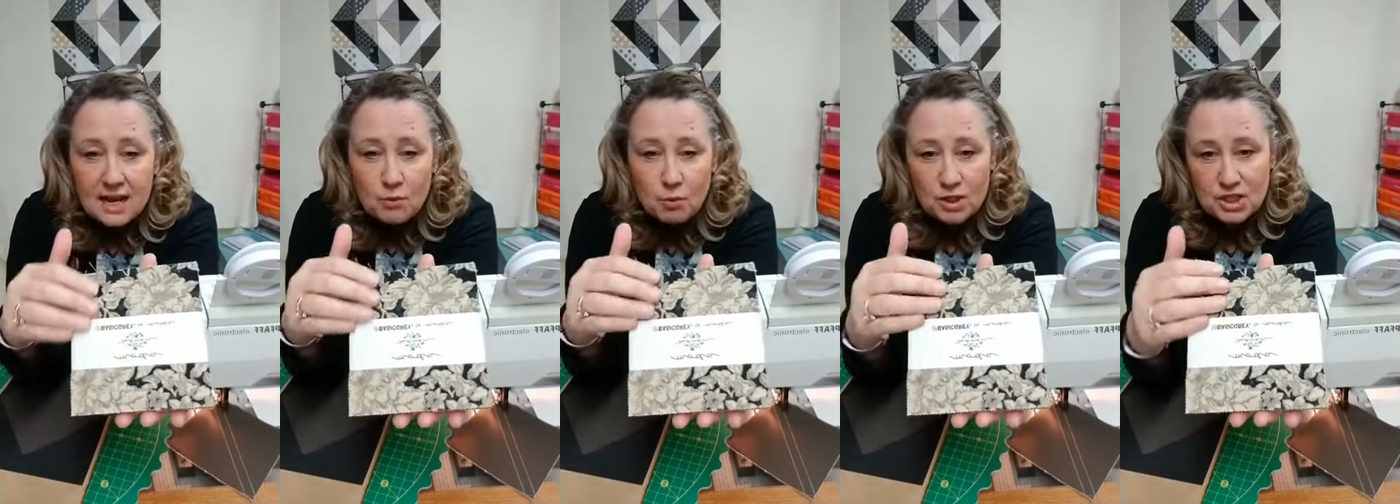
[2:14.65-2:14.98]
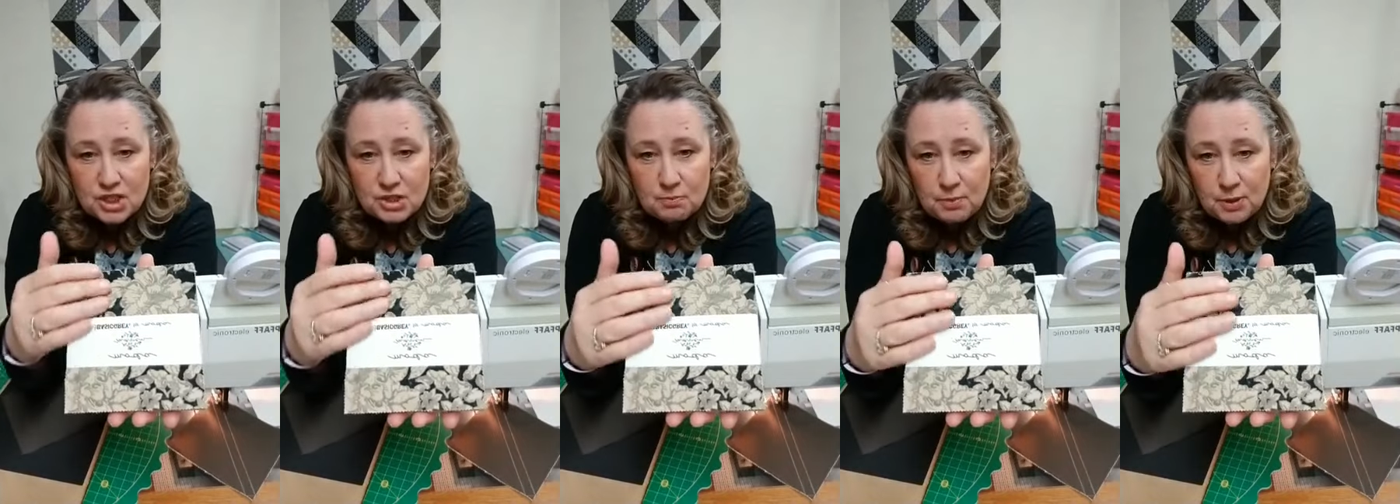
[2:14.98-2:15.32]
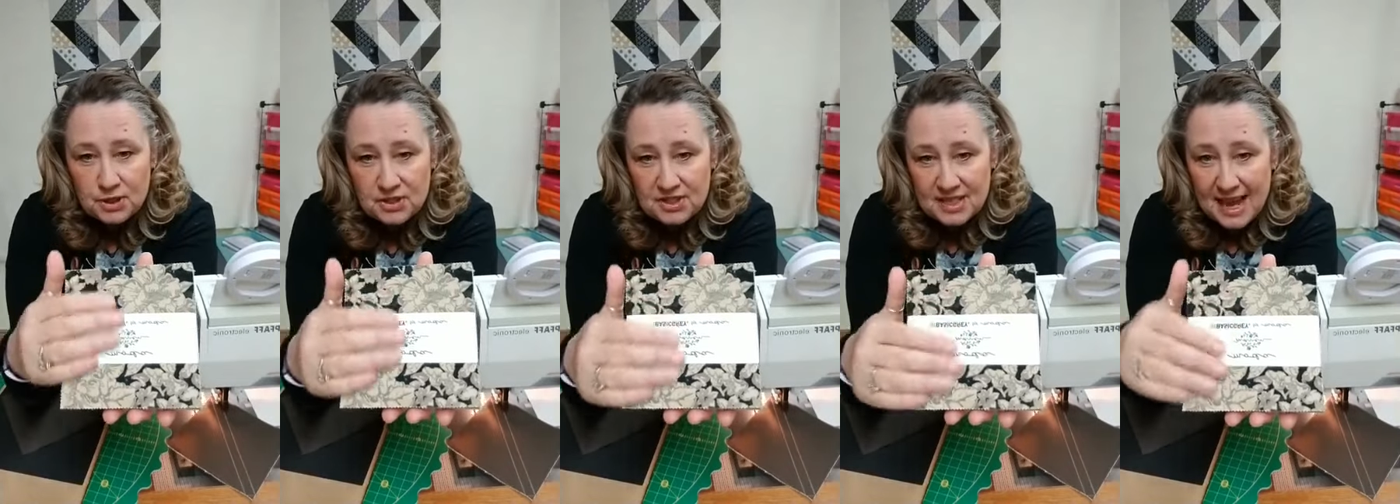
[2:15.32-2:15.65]
which
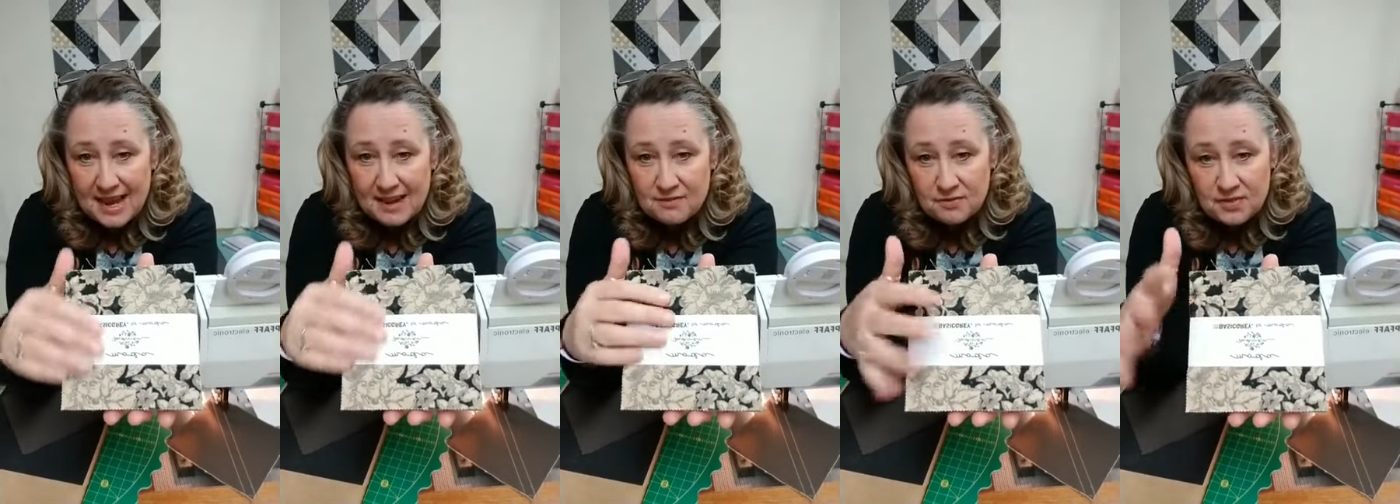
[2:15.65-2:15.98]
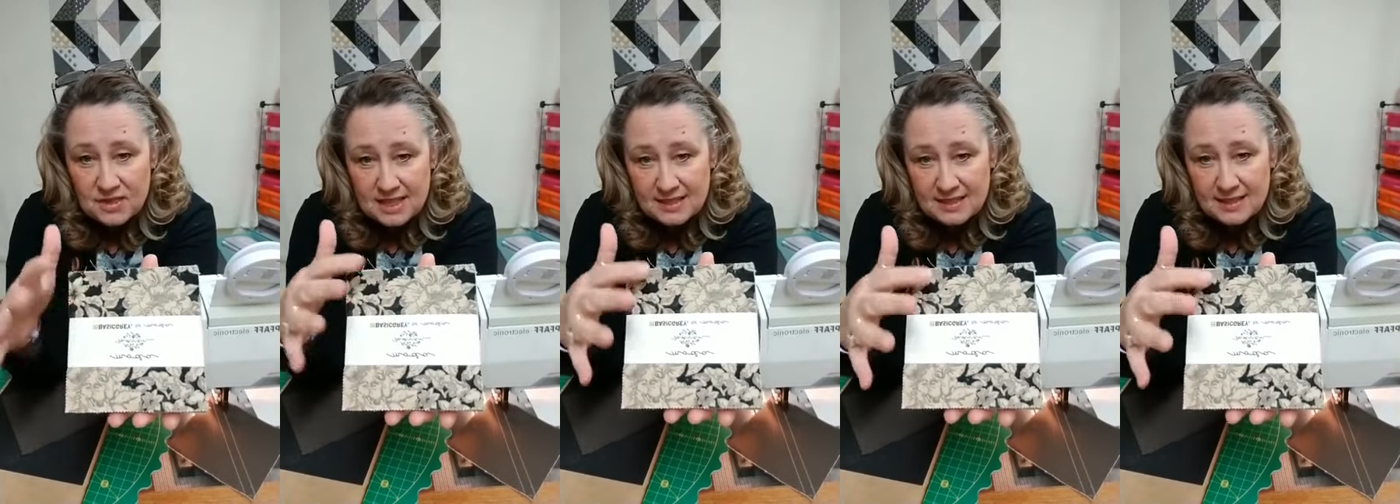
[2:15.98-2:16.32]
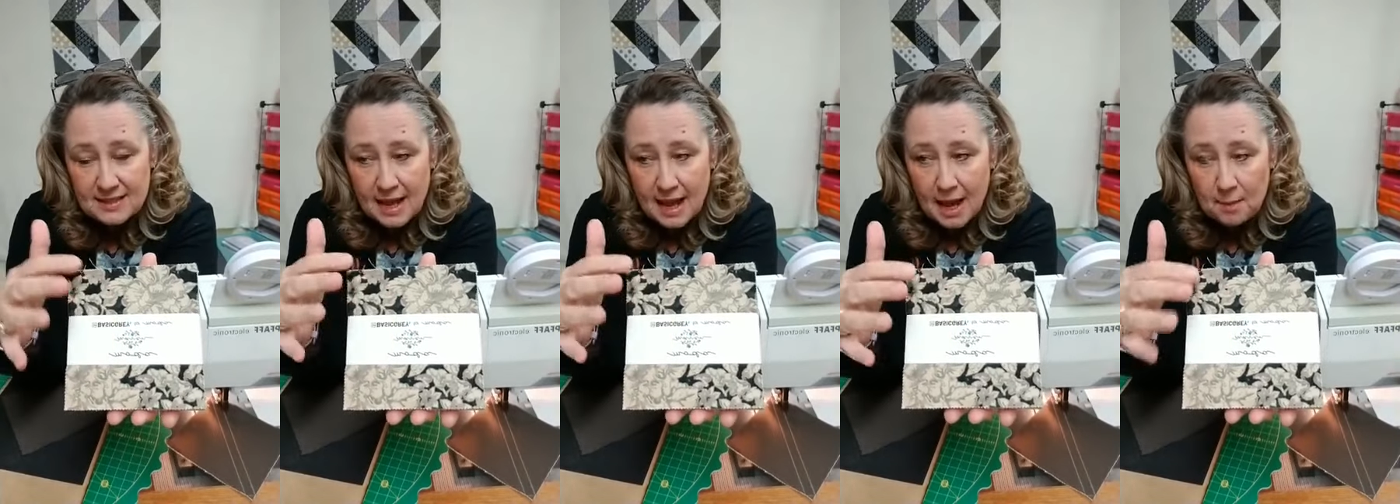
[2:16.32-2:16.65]
per se, of
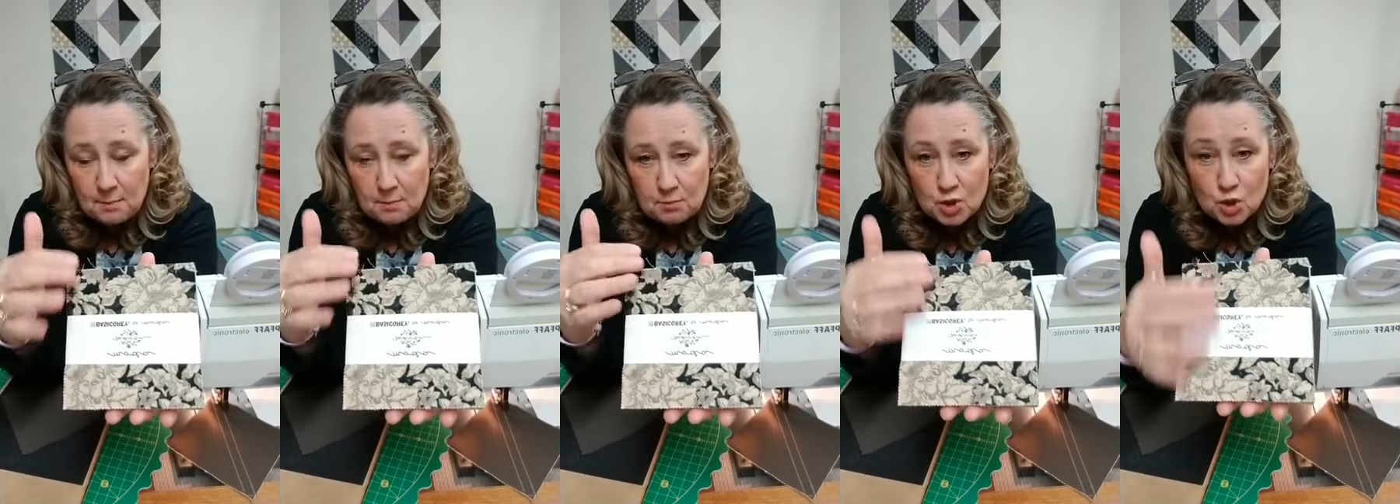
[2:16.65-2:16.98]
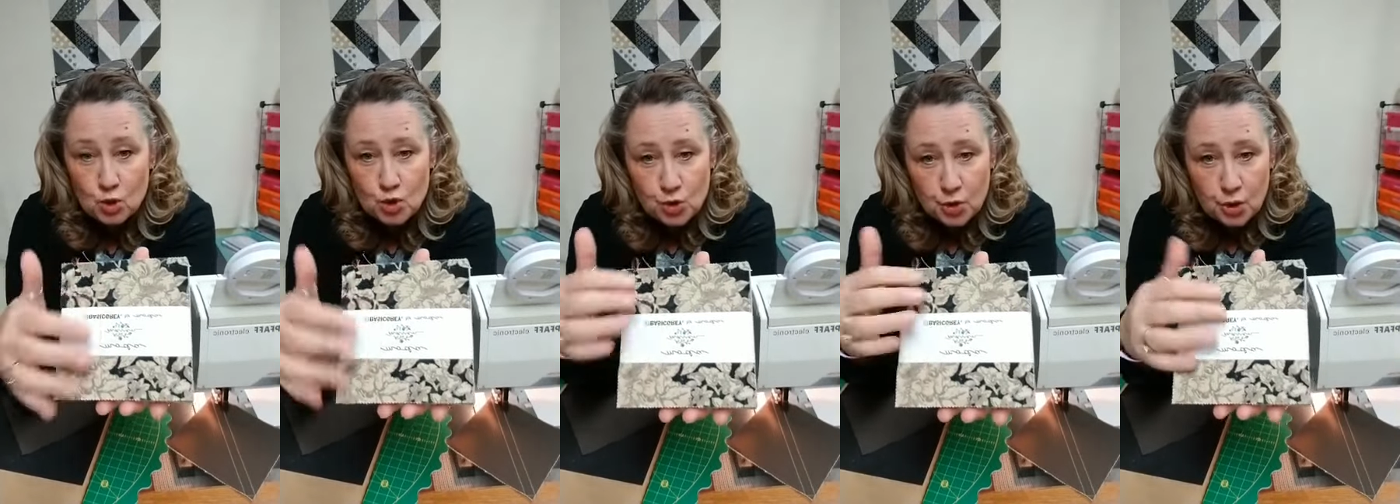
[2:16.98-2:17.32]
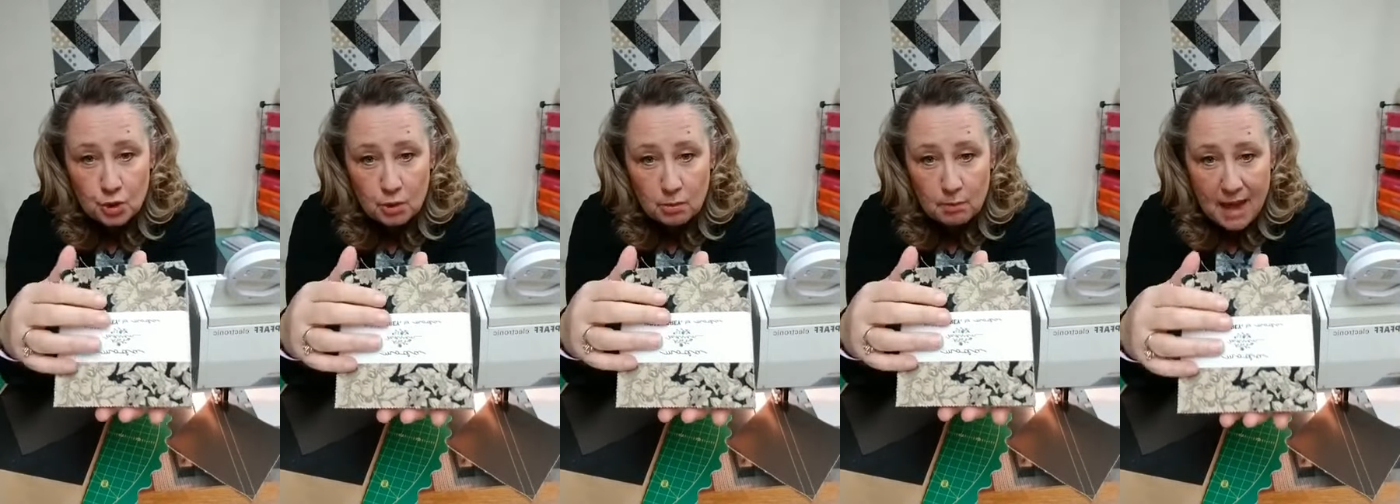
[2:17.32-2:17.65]
this neutral